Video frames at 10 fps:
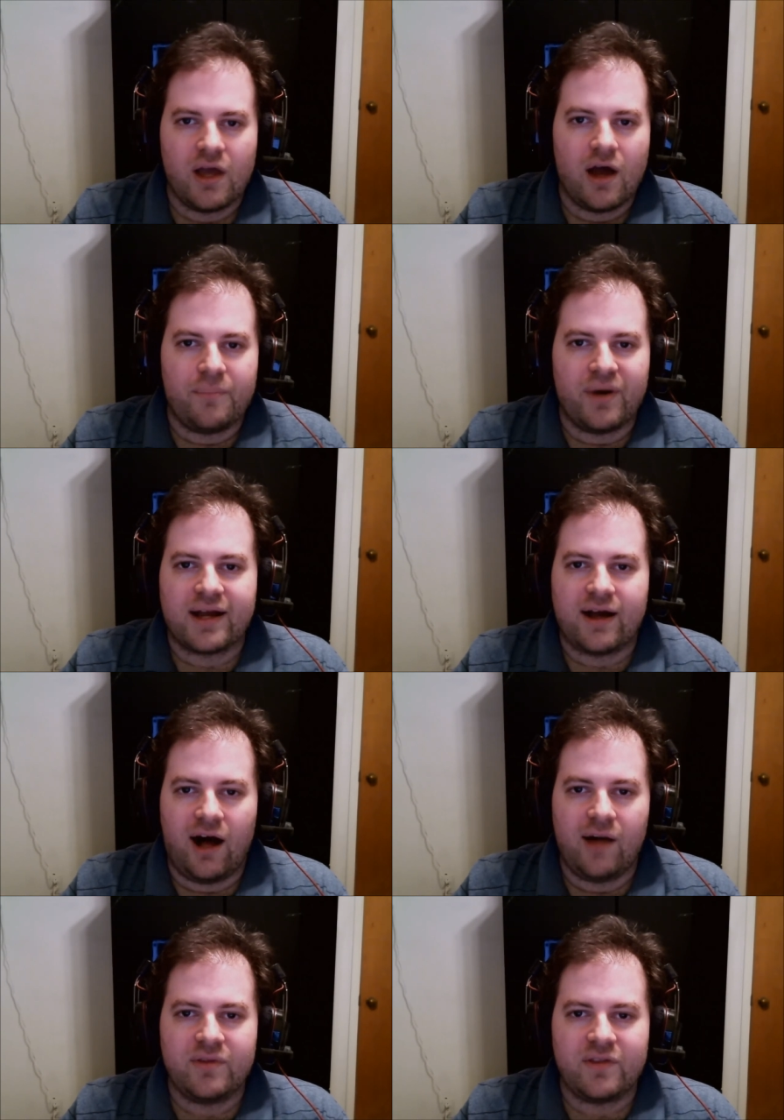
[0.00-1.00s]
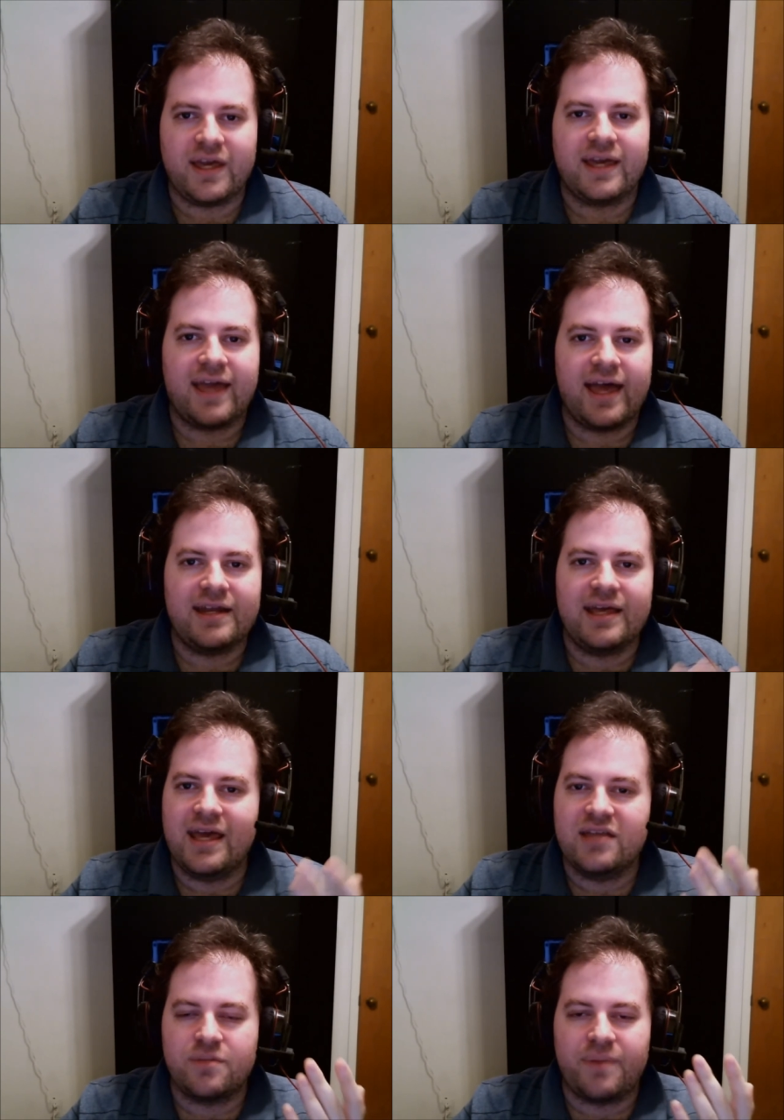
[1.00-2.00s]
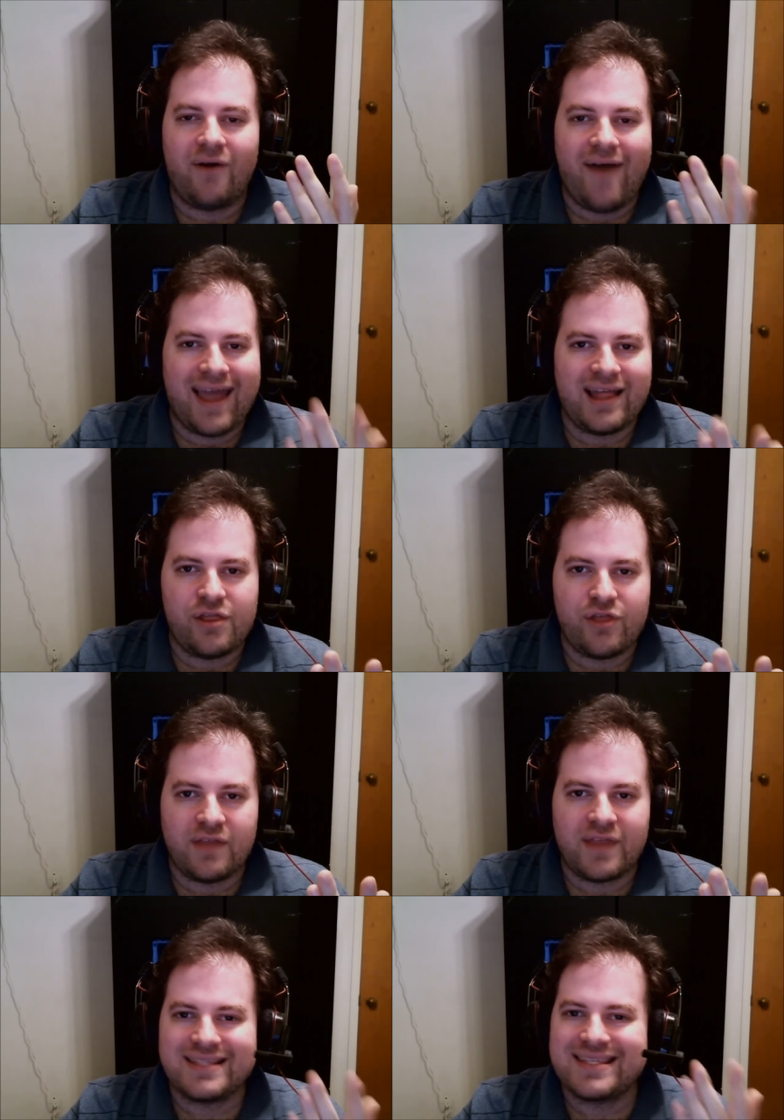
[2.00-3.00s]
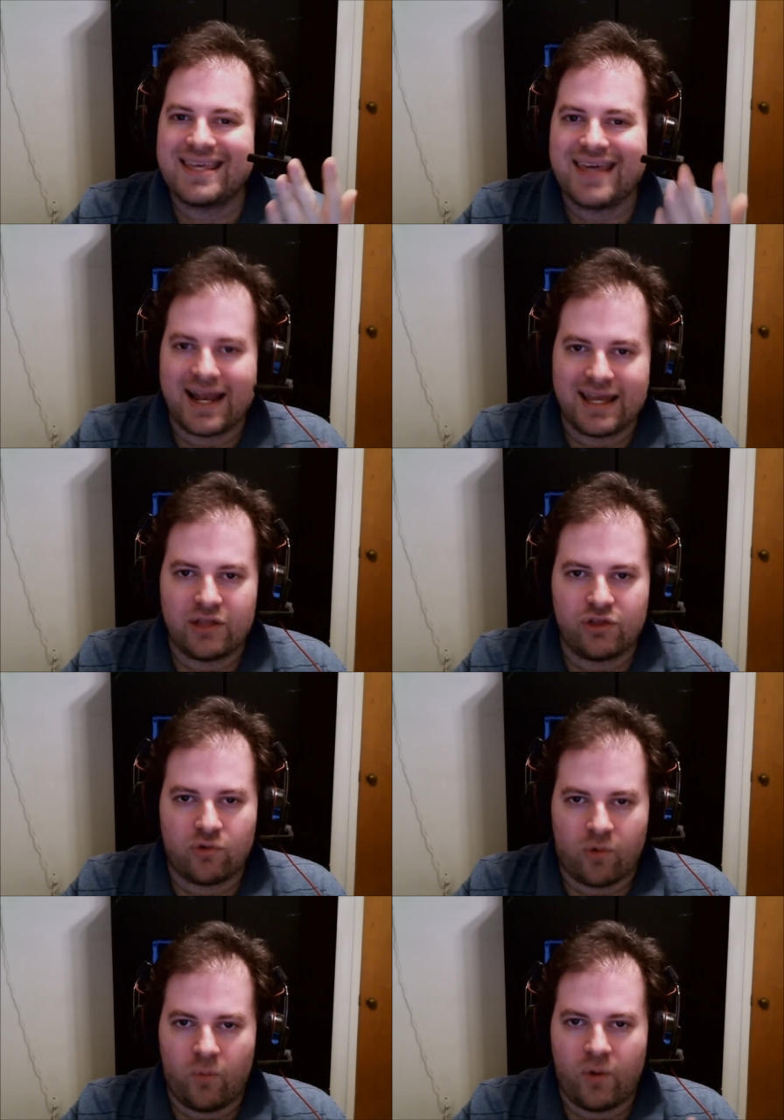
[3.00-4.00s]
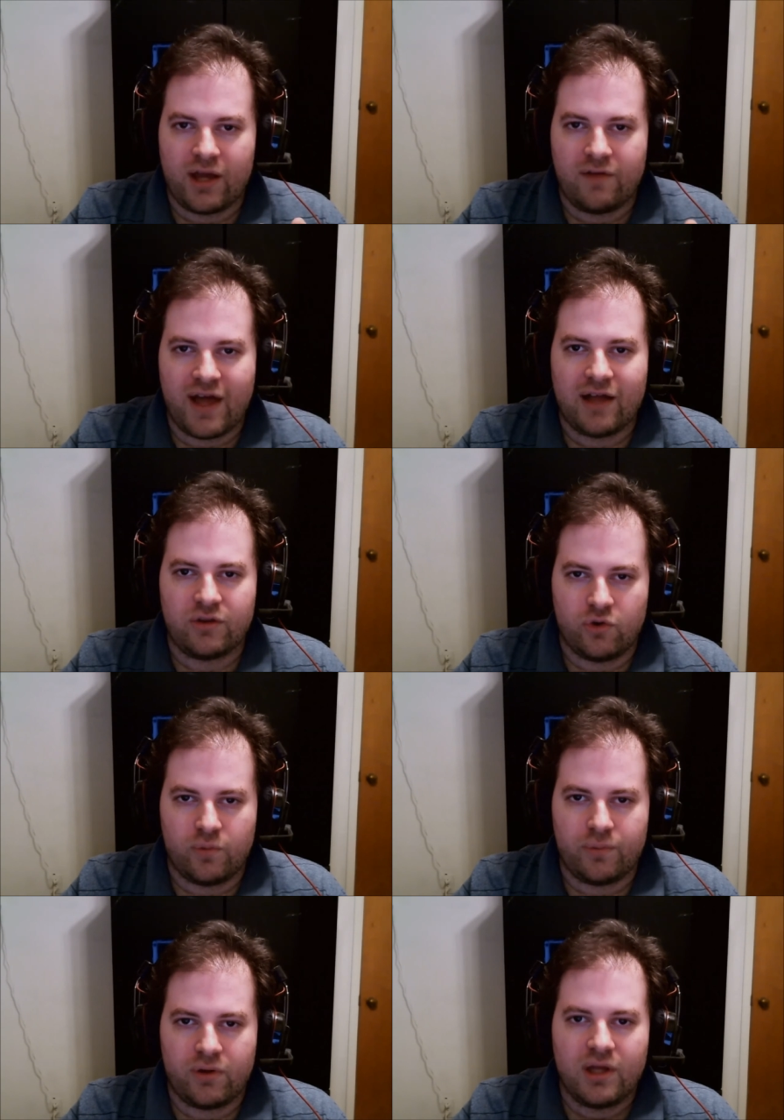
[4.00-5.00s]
But commonly, again, it's about anything that's getting in the way of that loop.